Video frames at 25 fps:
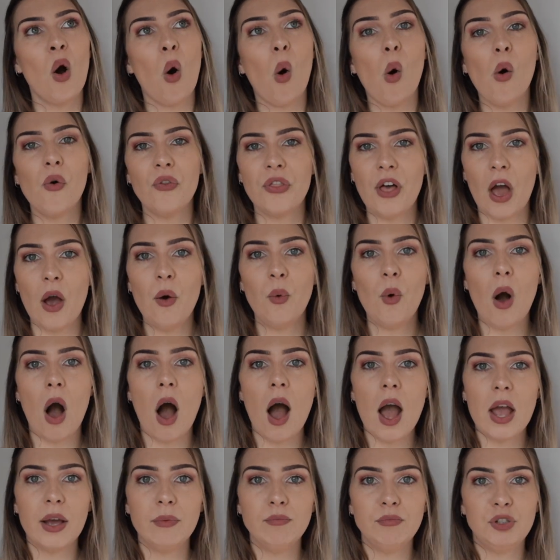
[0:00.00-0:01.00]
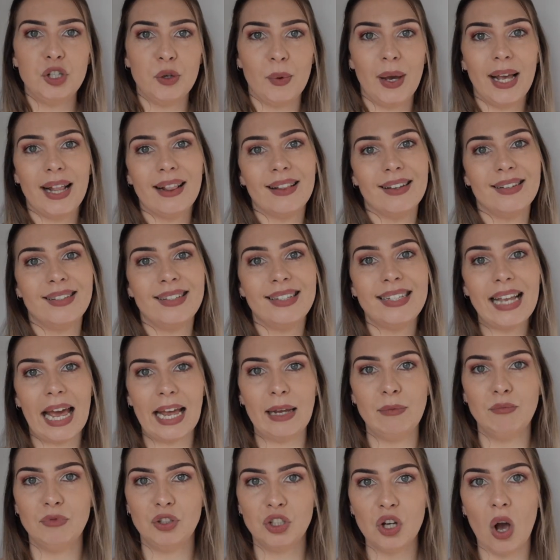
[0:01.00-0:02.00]
although I'm doing the
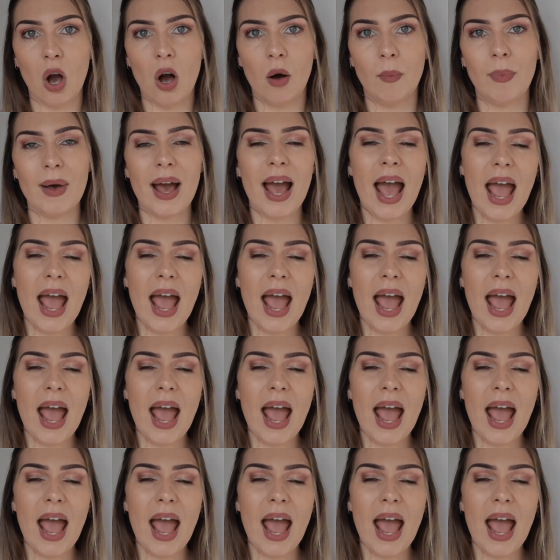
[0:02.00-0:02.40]
same job,